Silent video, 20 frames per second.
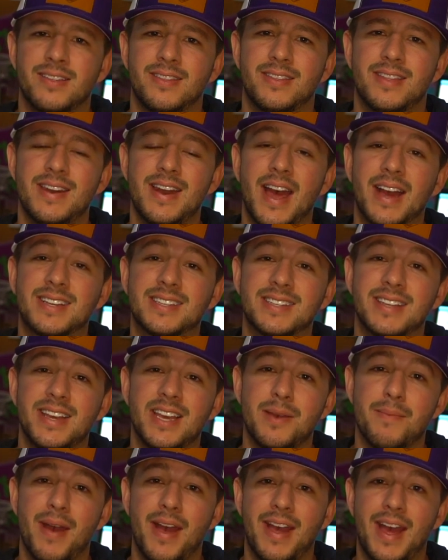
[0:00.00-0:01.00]
The next thing
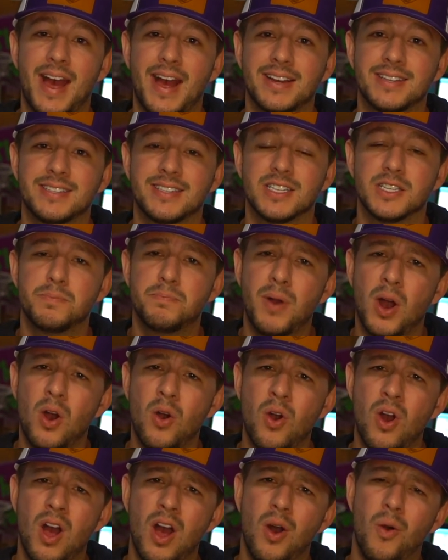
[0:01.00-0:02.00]
you may ask is,
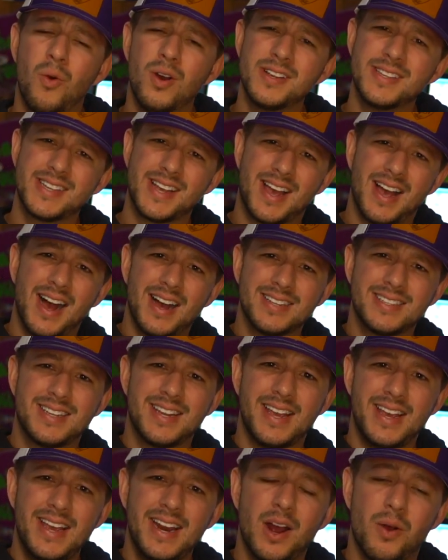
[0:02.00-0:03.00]
Beau, what does it cost
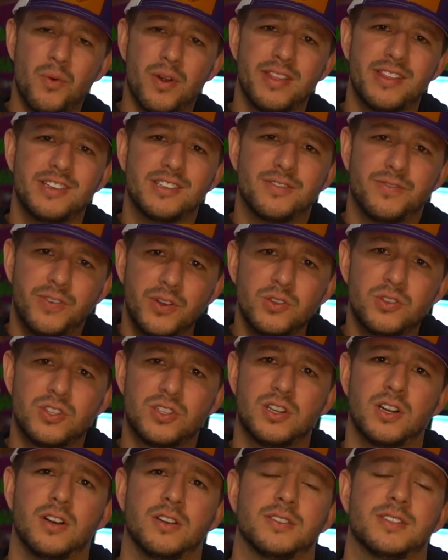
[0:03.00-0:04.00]
to eat at one of these food
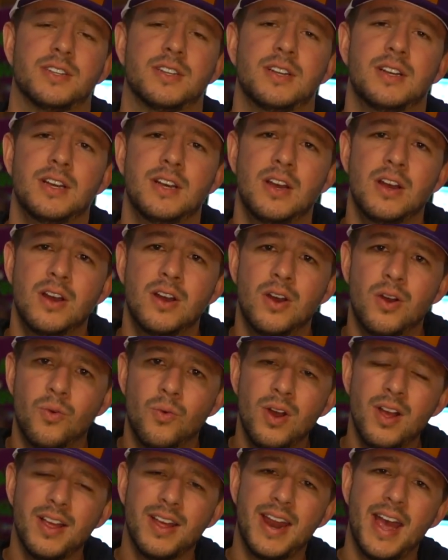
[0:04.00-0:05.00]
stalls?
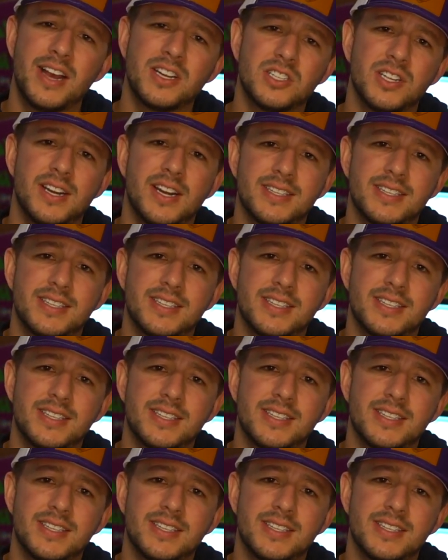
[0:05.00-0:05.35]
Well, it actually